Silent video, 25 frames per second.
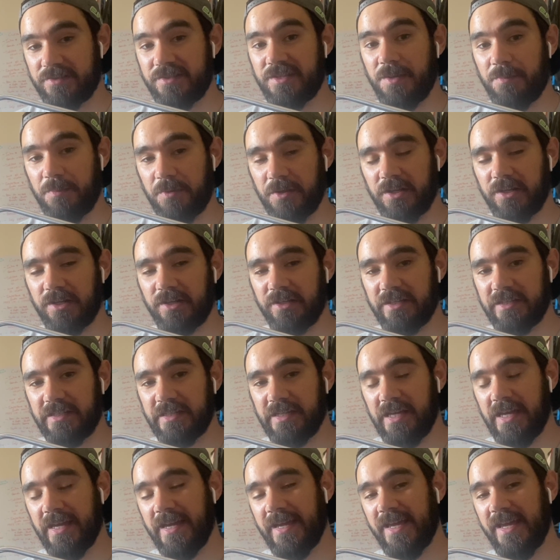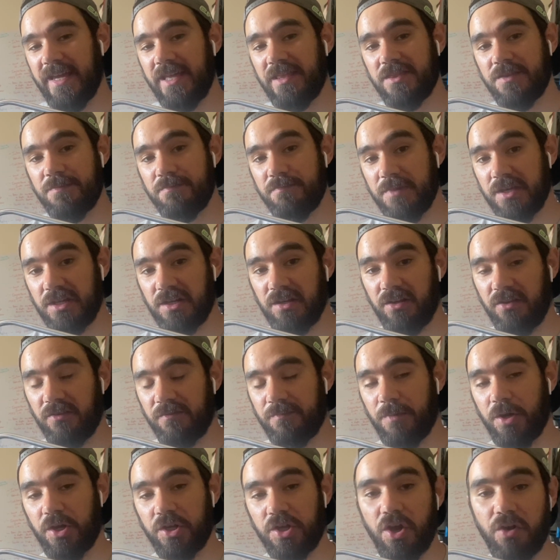typically in the middle of
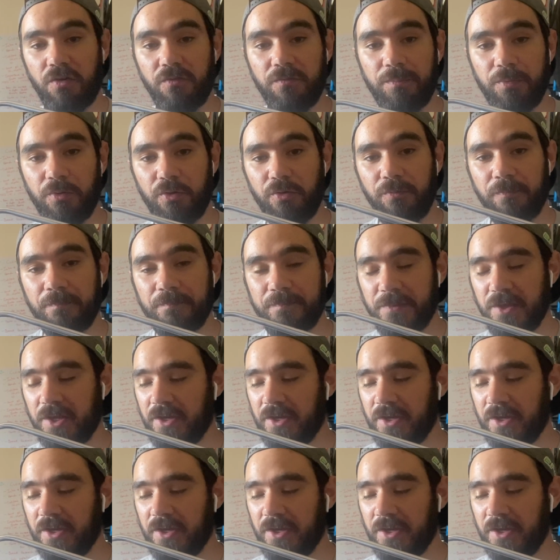my golf ball.